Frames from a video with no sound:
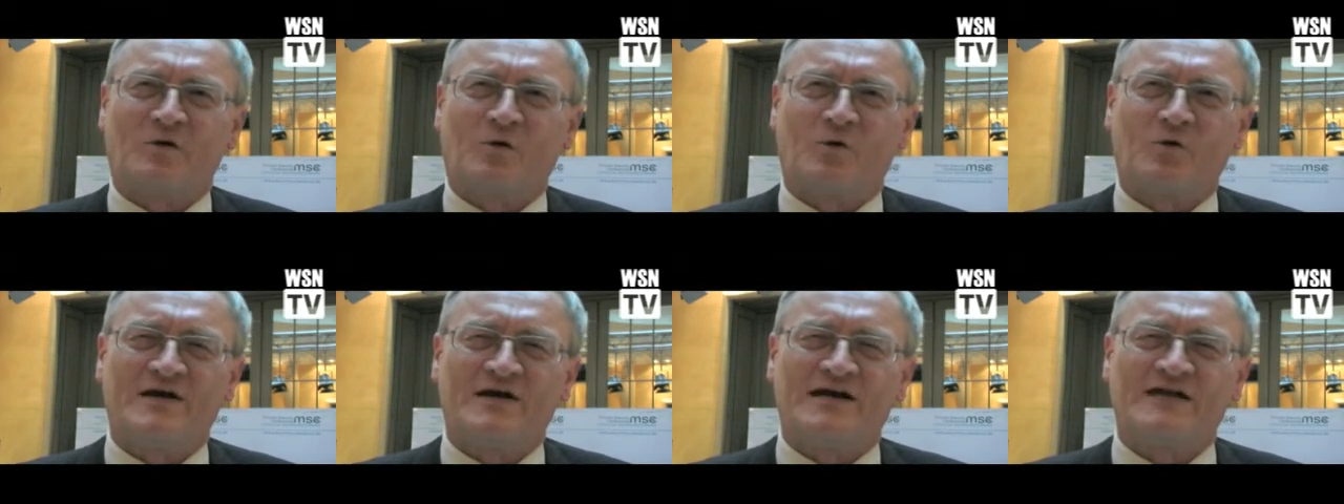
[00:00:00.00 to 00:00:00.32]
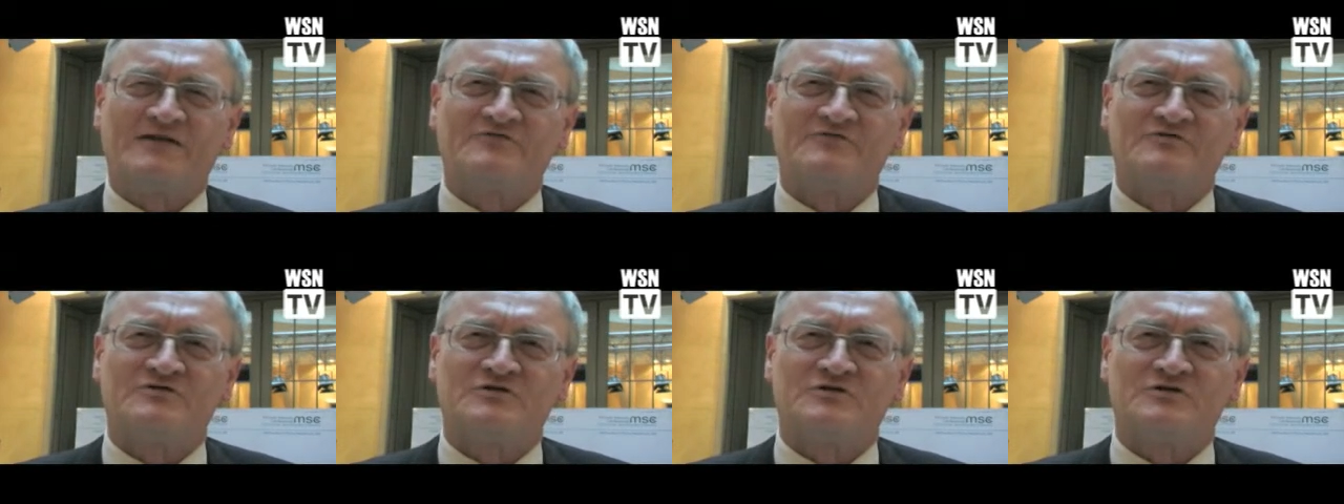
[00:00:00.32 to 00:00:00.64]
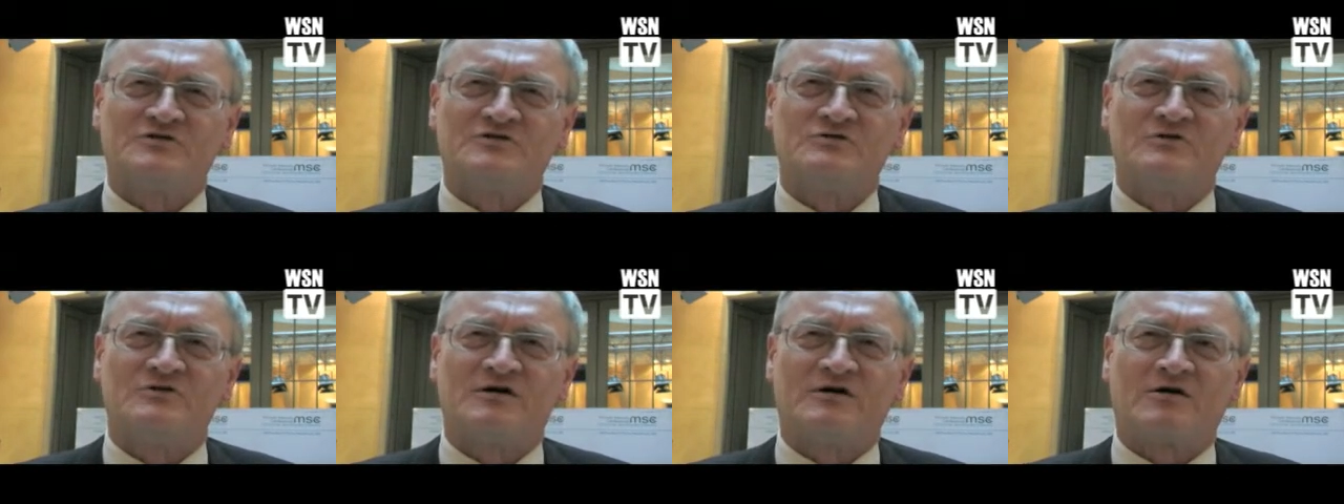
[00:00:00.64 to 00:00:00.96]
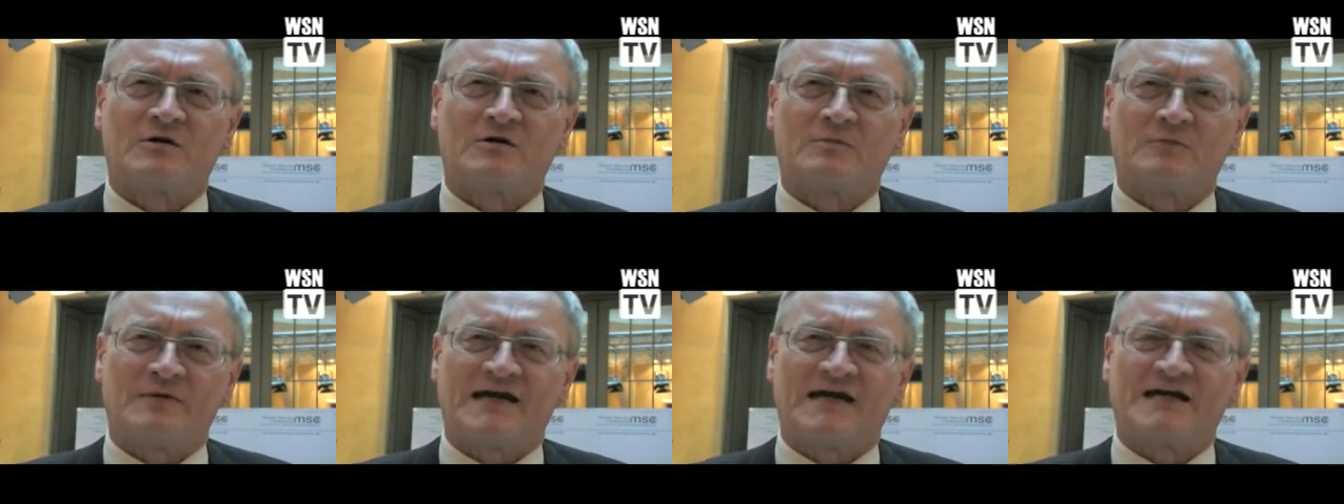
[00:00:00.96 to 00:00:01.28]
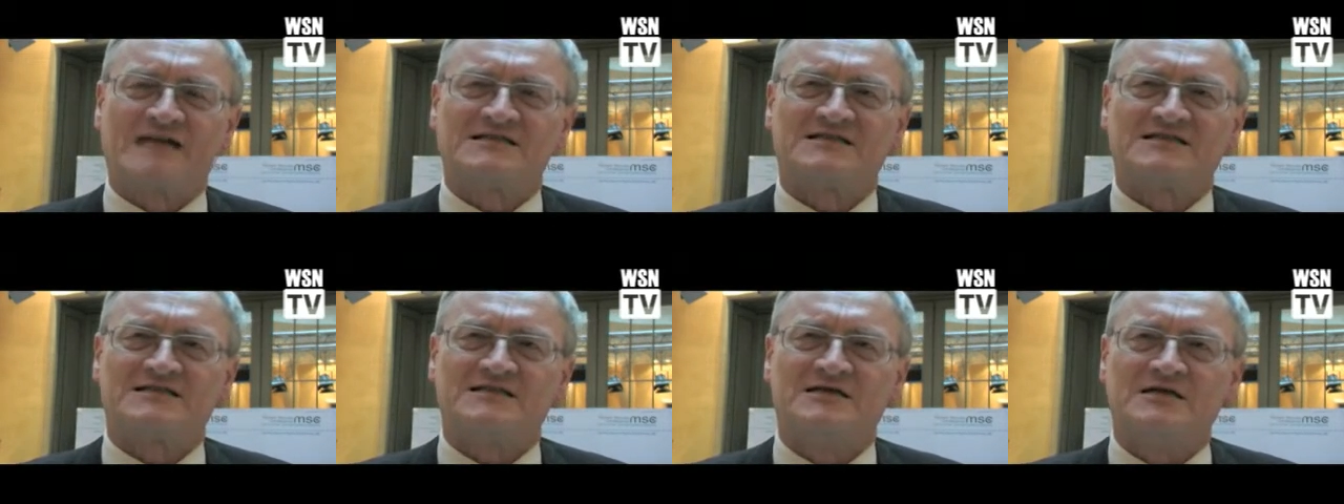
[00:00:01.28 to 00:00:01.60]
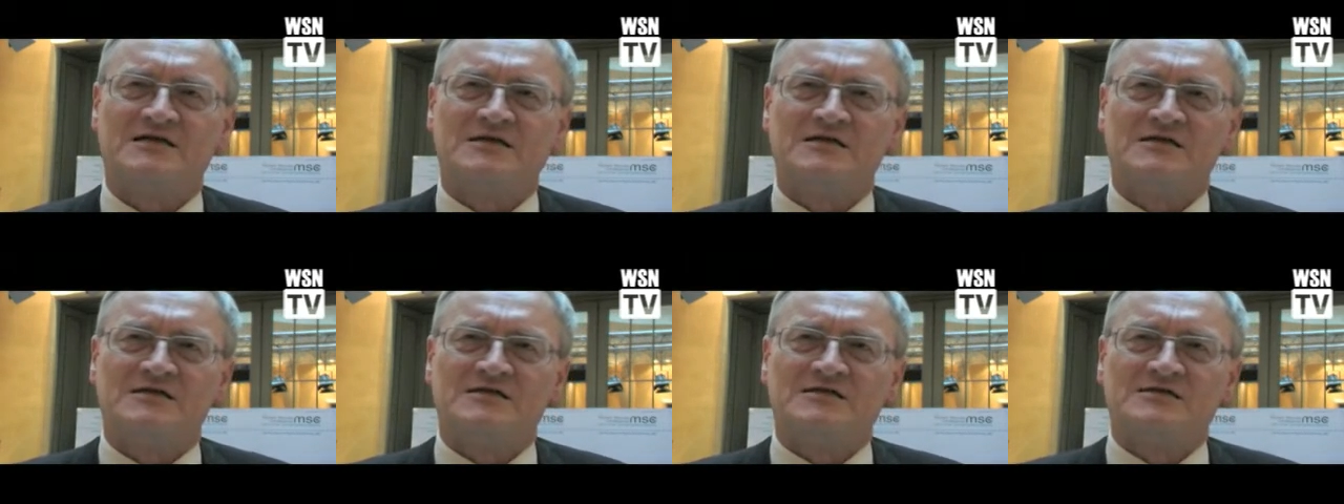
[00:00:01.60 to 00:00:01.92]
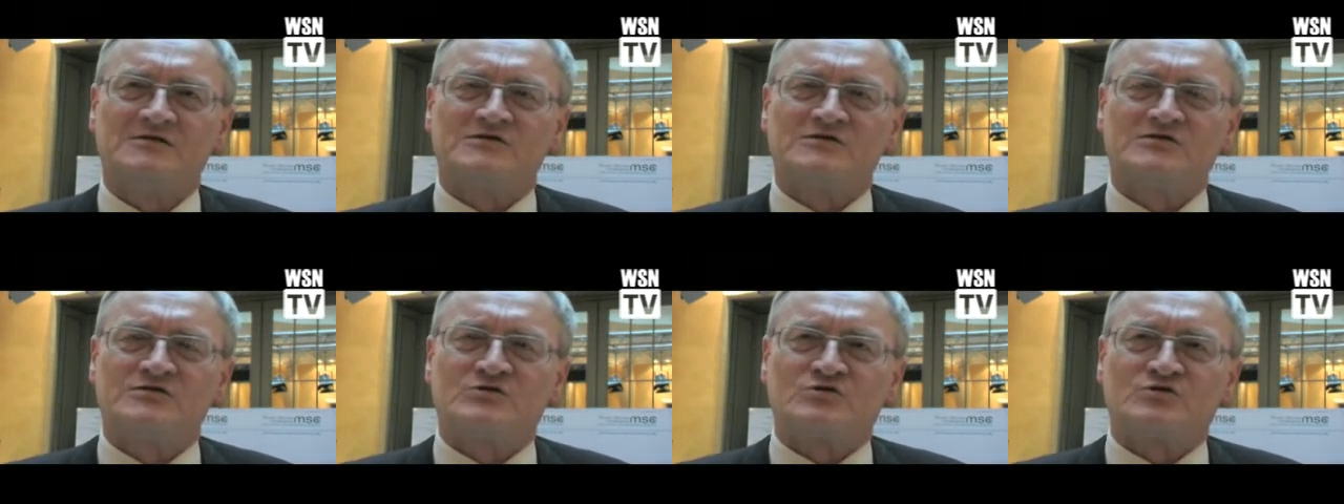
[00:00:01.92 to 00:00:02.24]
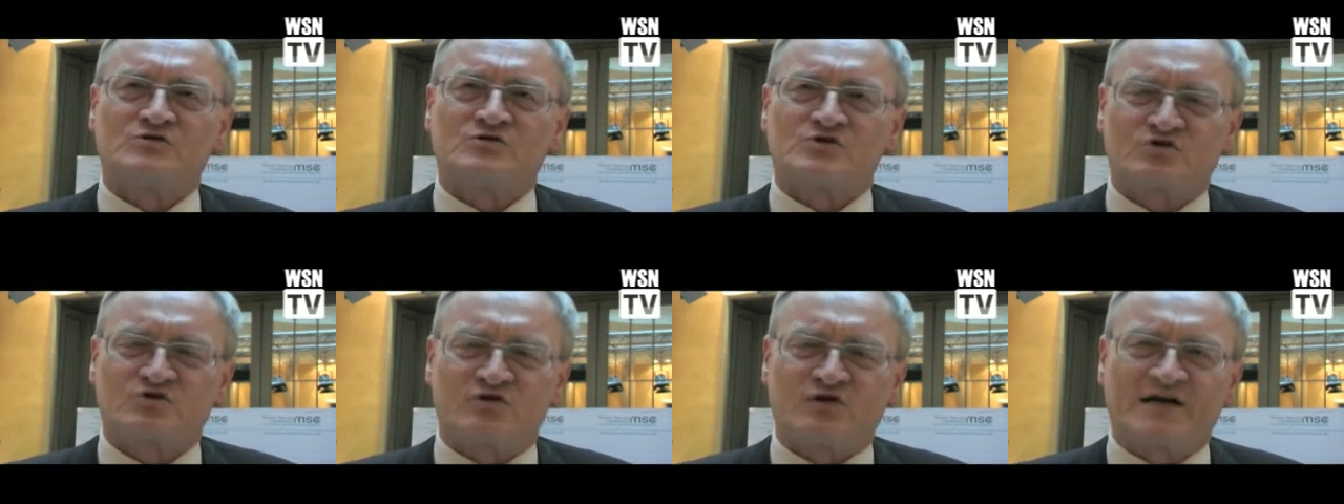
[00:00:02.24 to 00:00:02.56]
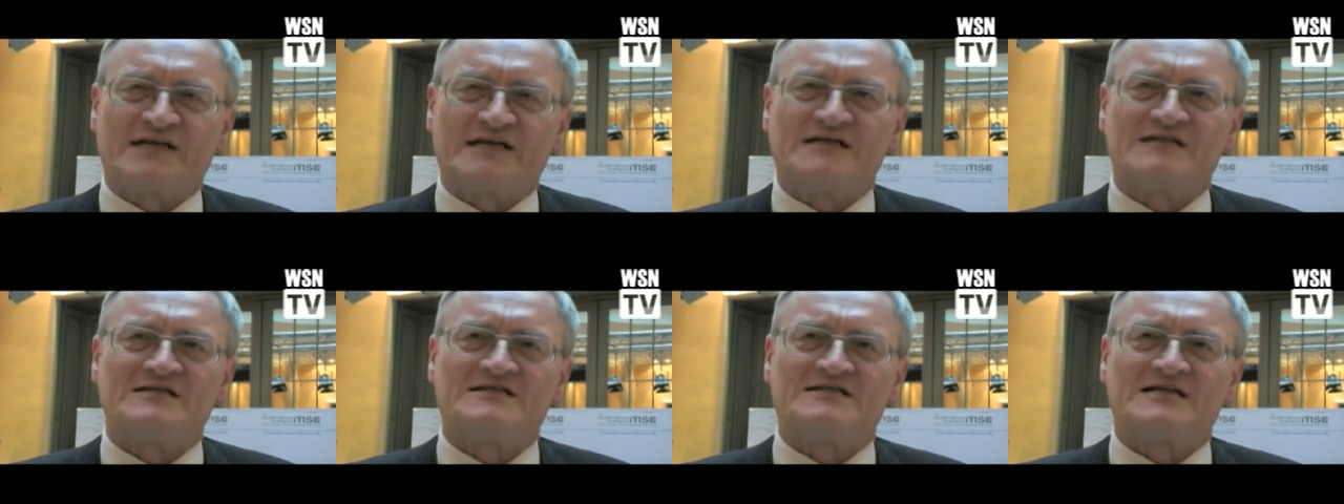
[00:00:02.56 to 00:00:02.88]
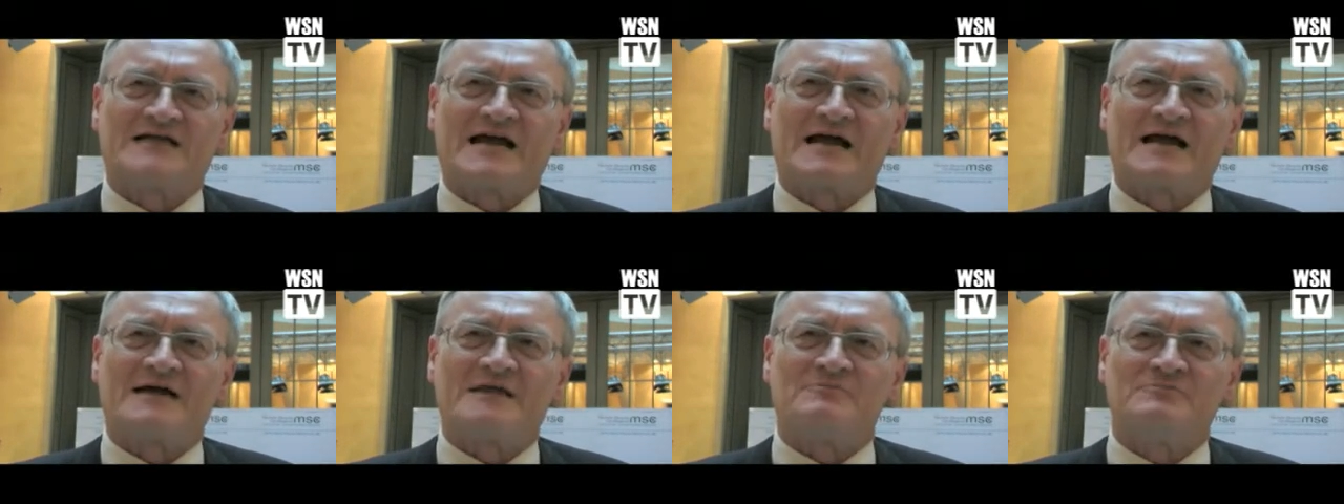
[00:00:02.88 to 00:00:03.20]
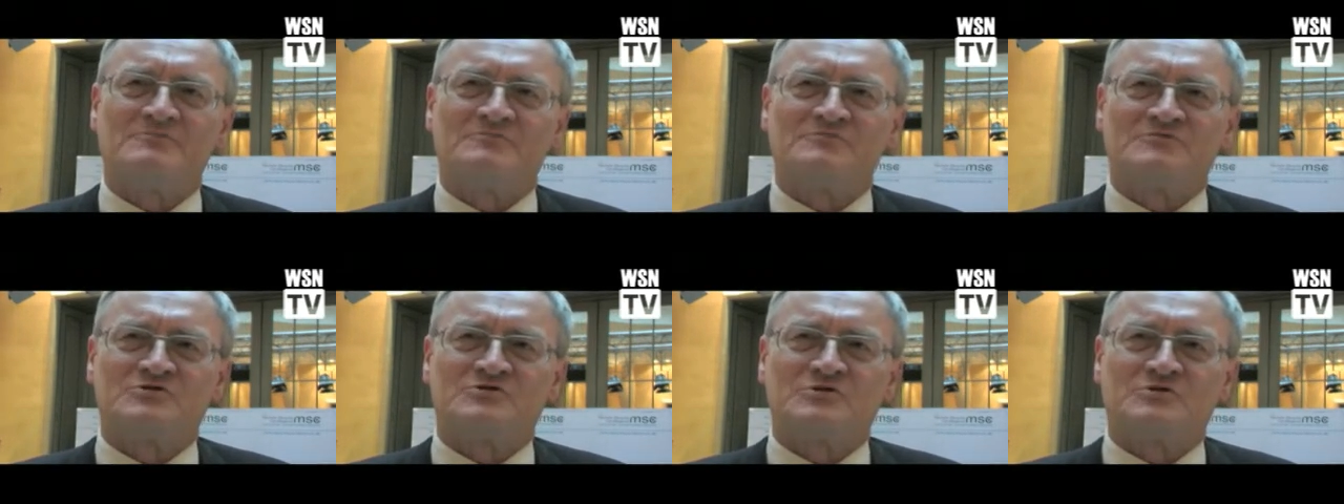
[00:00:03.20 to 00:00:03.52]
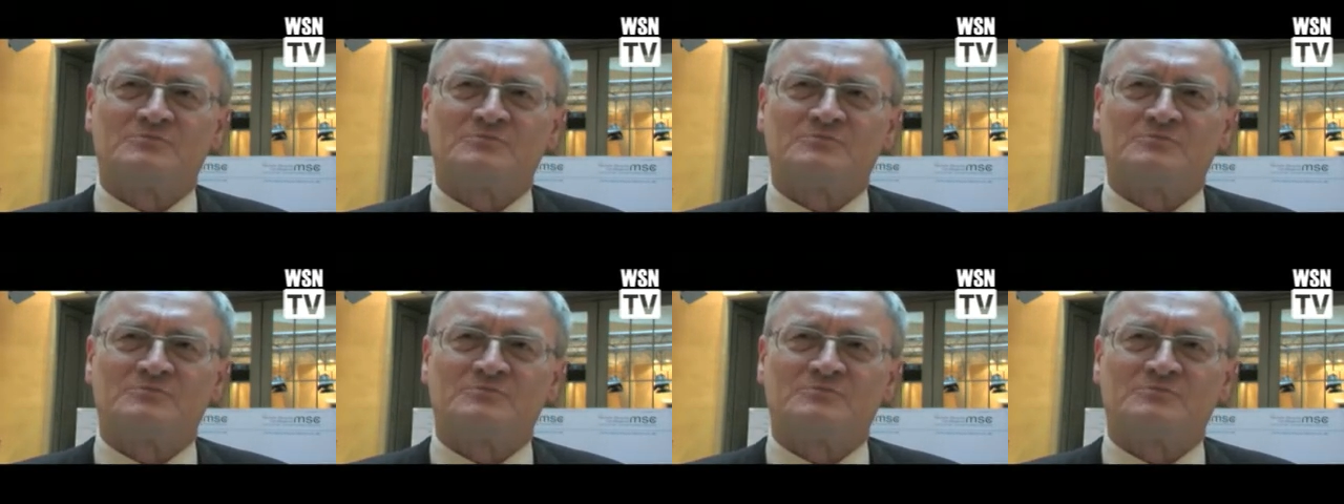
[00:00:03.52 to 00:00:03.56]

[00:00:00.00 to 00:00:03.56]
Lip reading: We have to do our best to train them,